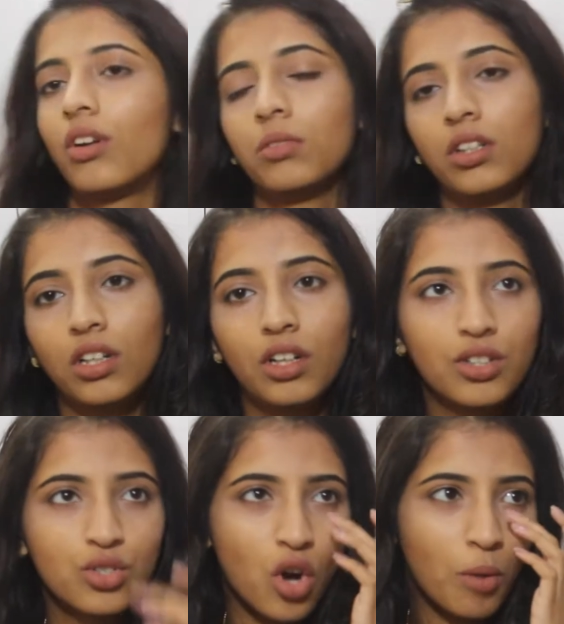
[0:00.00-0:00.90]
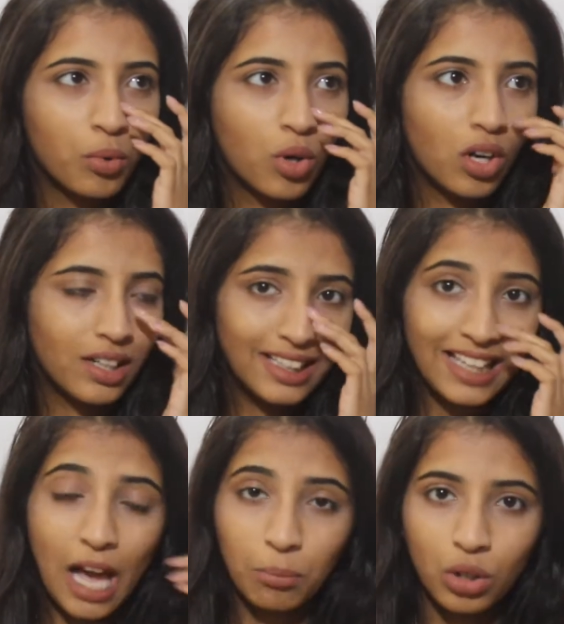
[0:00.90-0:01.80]
from the shop called
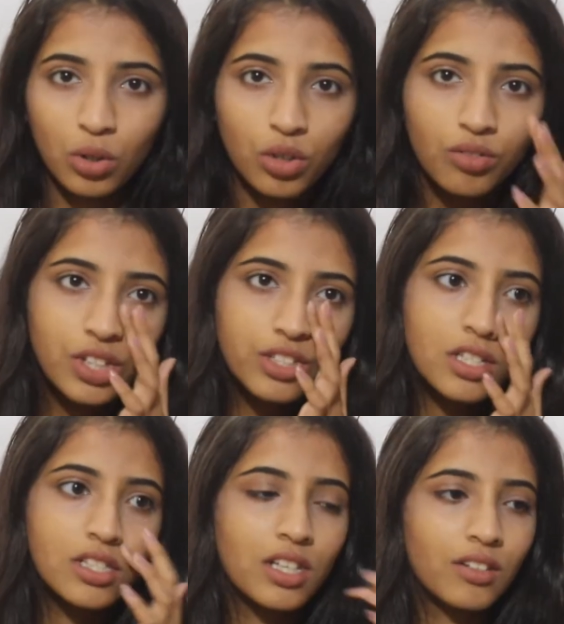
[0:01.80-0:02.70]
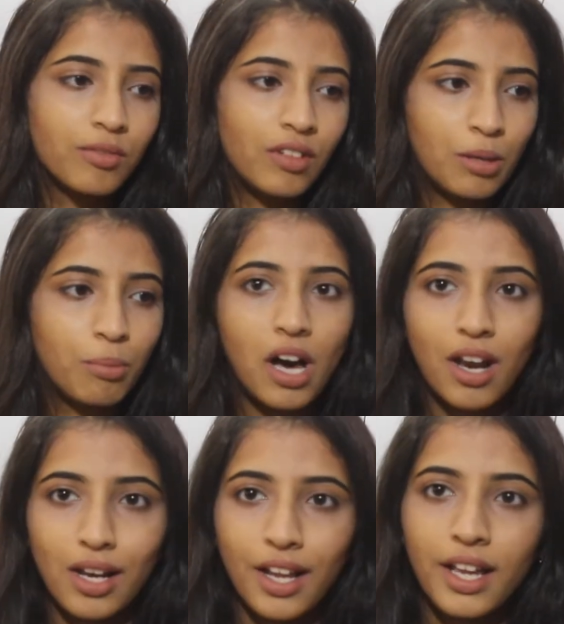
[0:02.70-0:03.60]
cameo which is in Vile
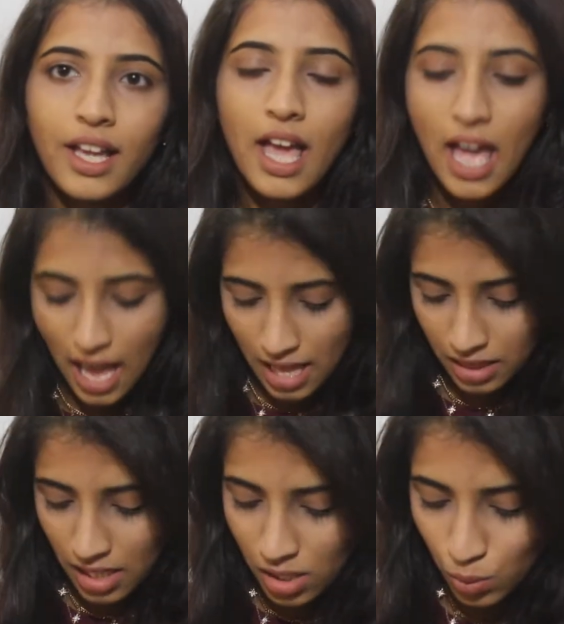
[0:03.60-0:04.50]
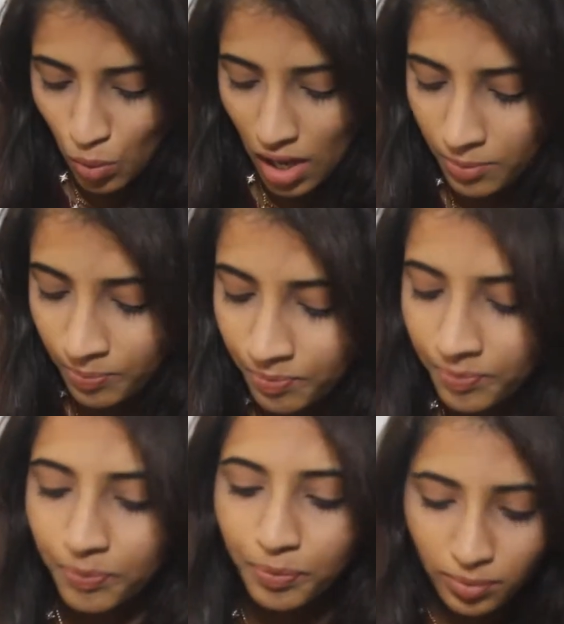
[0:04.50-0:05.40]
Parle and this one
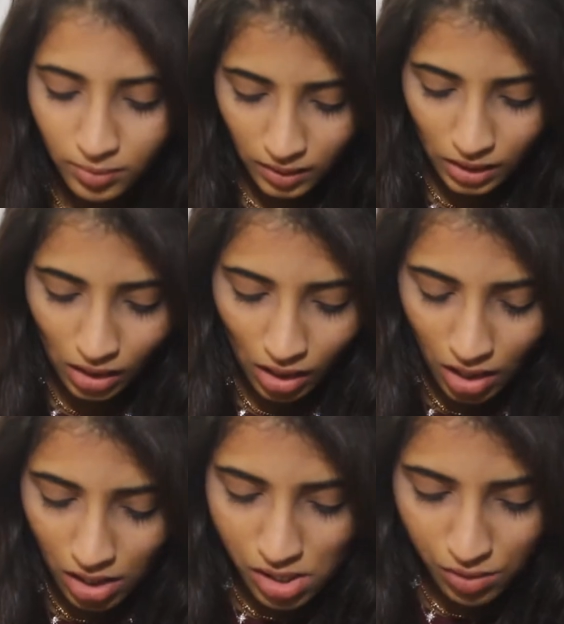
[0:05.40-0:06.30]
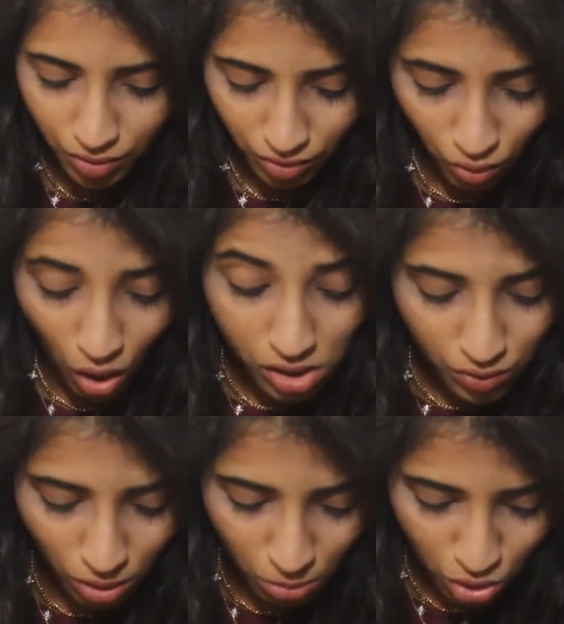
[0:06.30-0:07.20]
is
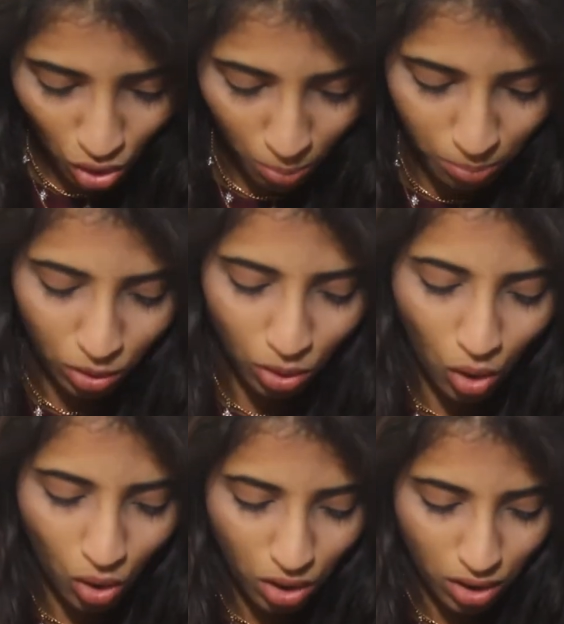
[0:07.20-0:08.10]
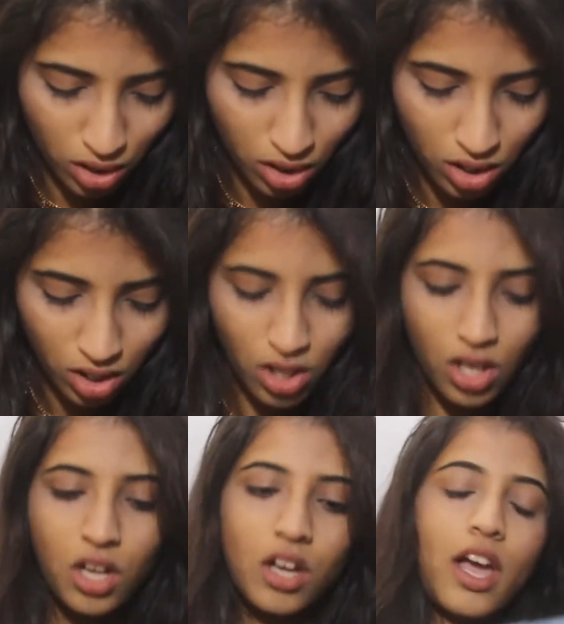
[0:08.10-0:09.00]
was from a shop called
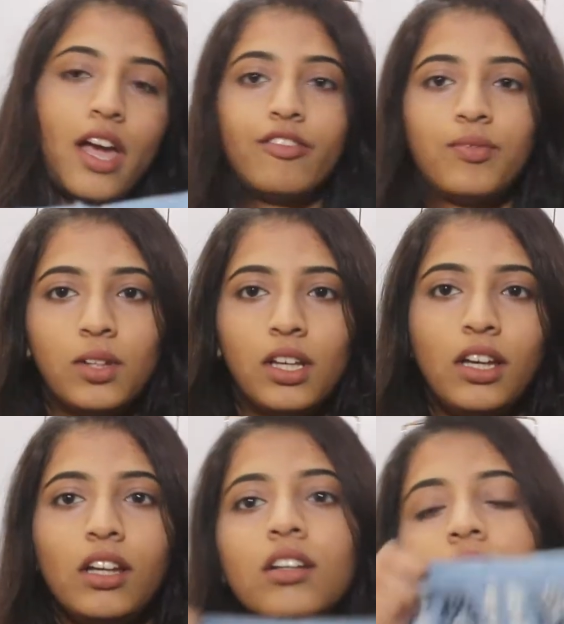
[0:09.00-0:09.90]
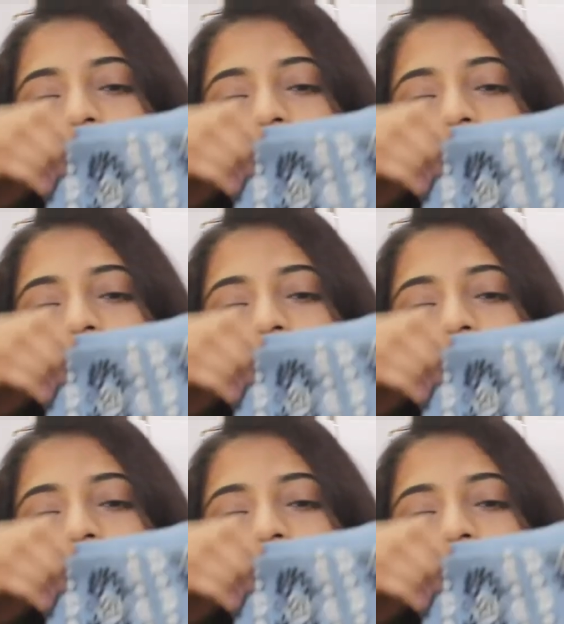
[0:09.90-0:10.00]
F3